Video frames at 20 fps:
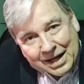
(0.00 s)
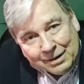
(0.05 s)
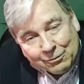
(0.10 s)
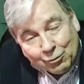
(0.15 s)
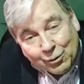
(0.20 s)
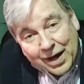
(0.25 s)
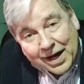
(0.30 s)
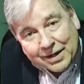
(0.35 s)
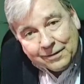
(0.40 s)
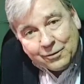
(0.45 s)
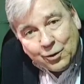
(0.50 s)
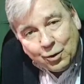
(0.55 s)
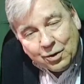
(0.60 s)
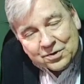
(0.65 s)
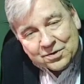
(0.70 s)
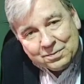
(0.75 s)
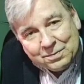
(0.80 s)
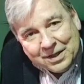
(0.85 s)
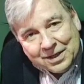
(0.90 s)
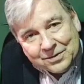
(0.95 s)
Red, of
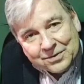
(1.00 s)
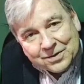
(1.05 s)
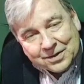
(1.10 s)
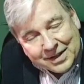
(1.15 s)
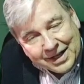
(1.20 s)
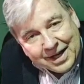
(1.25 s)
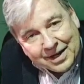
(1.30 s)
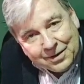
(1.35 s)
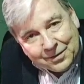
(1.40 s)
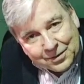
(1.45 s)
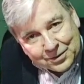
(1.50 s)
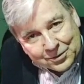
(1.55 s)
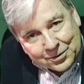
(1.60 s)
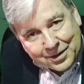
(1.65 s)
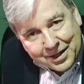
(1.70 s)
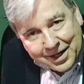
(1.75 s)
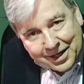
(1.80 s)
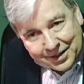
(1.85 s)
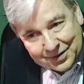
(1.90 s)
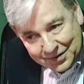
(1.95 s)
course, means that the end of the
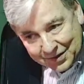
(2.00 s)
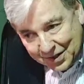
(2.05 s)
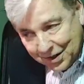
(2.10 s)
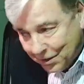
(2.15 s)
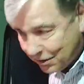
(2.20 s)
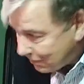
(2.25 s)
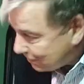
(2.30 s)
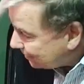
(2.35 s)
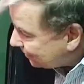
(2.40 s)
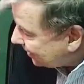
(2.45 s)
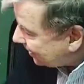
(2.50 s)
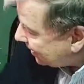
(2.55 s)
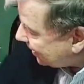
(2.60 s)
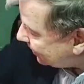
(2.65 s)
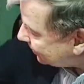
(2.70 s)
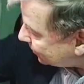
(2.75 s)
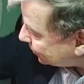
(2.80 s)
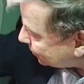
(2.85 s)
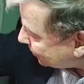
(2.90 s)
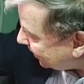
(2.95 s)
train is here
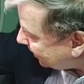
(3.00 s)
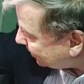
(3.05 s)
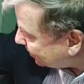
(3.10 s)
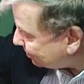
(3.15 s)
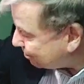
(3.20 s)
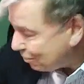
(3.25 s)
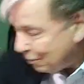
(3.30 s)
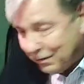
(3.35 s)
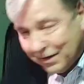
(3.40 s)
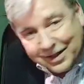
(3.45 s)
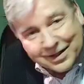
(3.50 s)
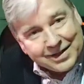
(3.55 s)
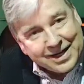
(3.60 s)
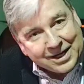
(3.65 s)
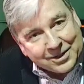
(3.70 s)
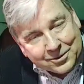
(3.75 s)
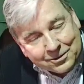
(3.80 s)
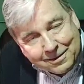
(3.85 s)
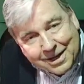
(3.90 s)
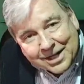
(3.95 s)
and the train is moving in
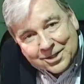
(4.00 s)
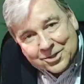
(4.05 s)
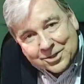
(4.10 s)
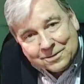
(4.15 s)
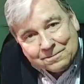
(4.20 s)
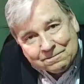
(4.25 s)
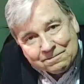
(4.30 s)
that direction.